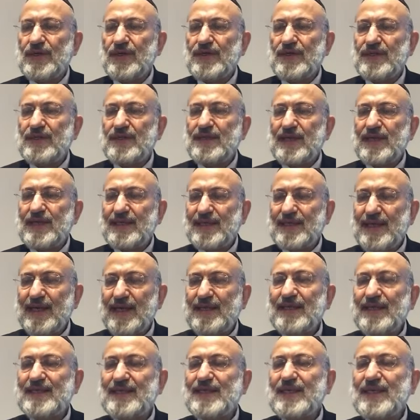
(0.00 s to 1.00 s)
Say
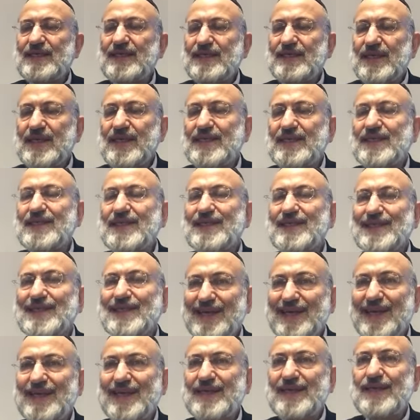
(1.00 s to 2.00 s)
Keli, this is
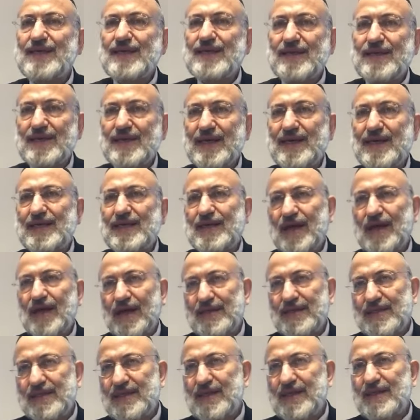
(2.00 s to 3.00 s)
Keli. Keli, I
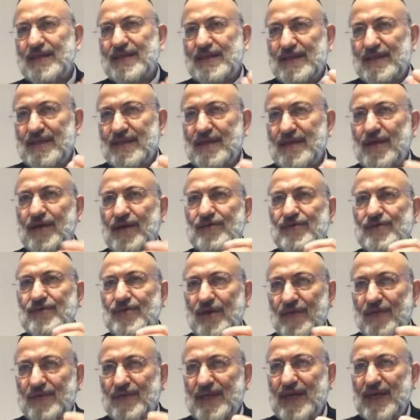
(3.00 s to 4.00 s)
say in Russian
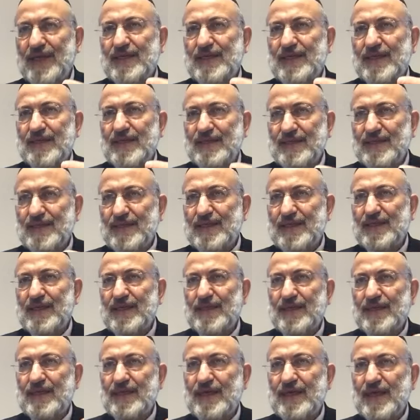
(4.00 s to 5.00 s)
of Keli,
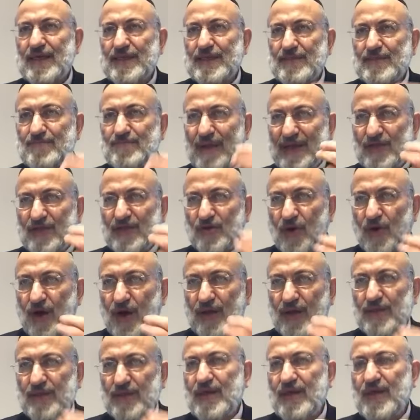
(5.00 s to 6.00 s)
it's my
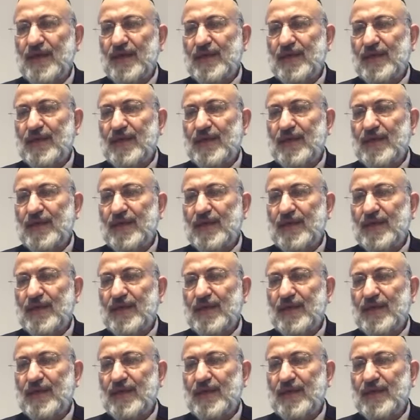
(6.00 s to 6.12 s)
God.